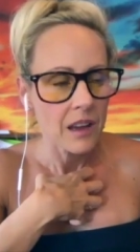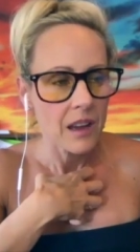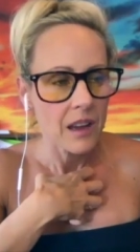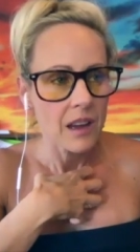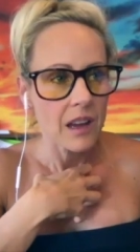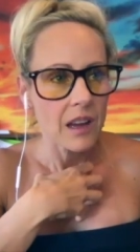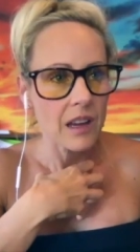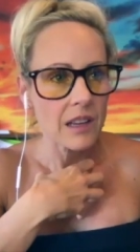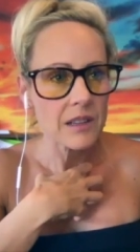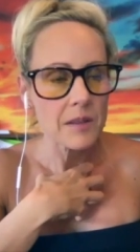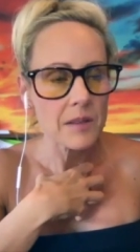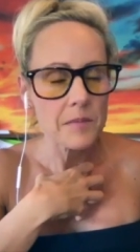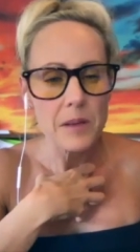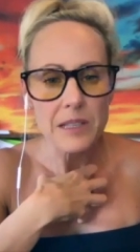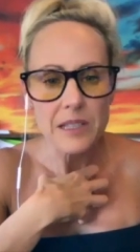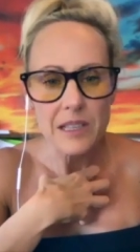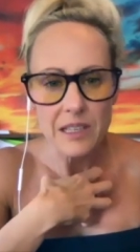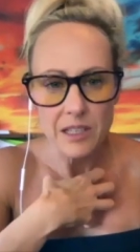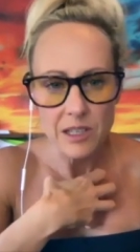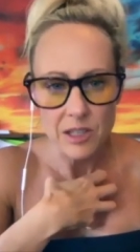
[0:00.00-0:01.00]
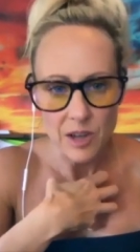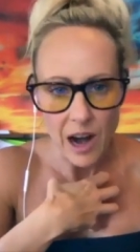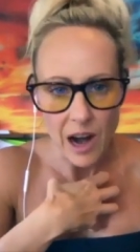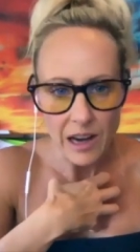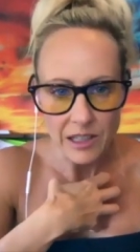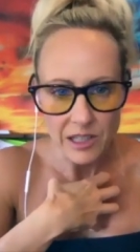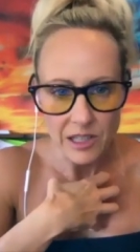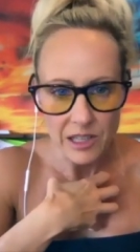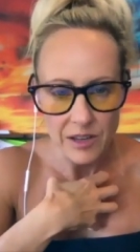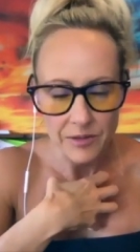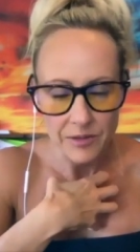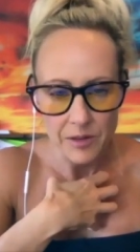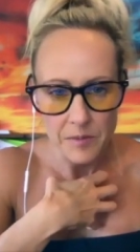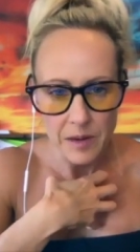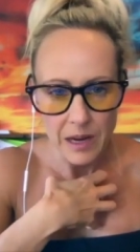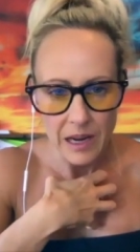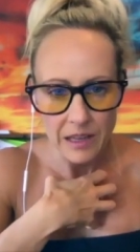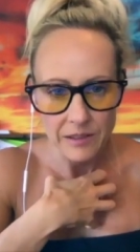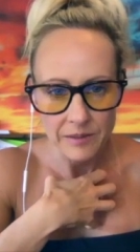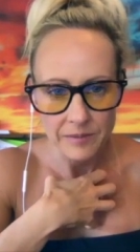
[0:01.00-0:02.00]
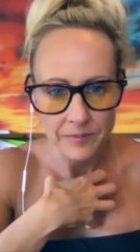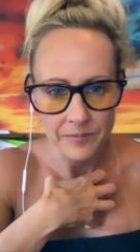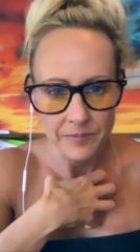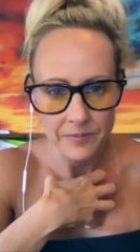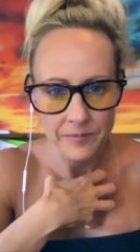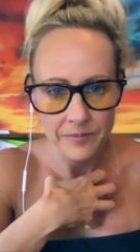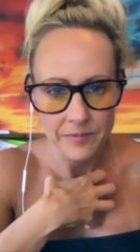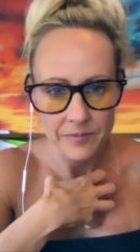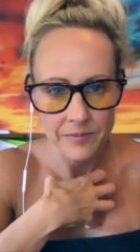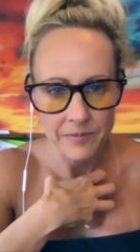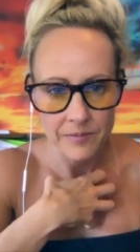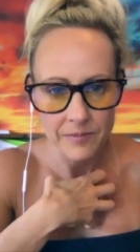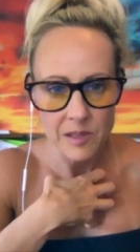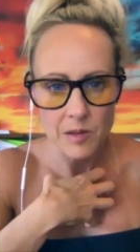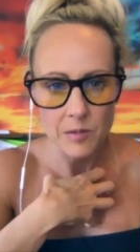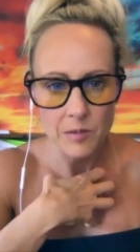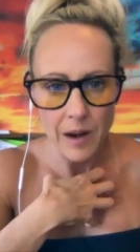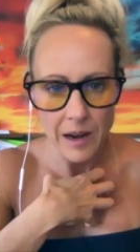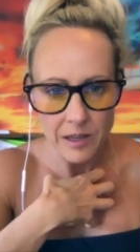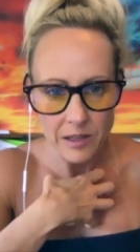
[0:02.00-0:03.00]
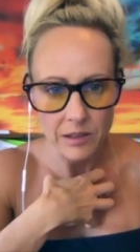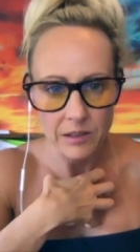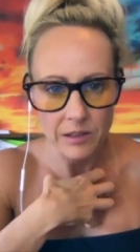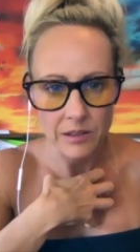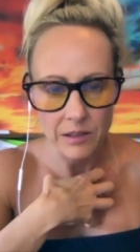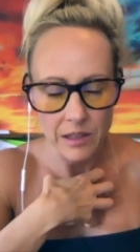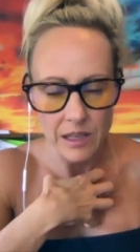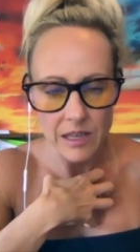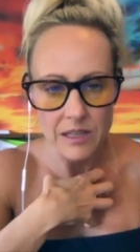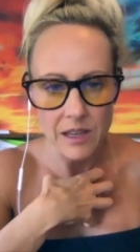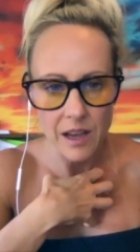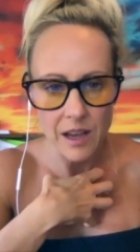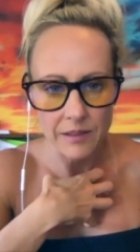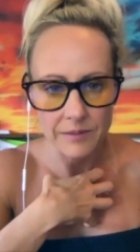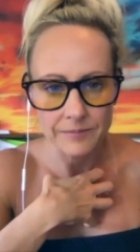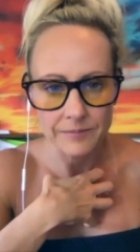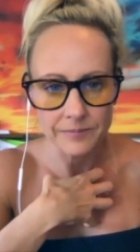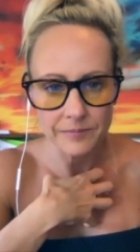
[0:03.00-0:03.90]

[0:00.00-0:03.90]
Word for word: it's a business strategy for me. Surrender, Lisa.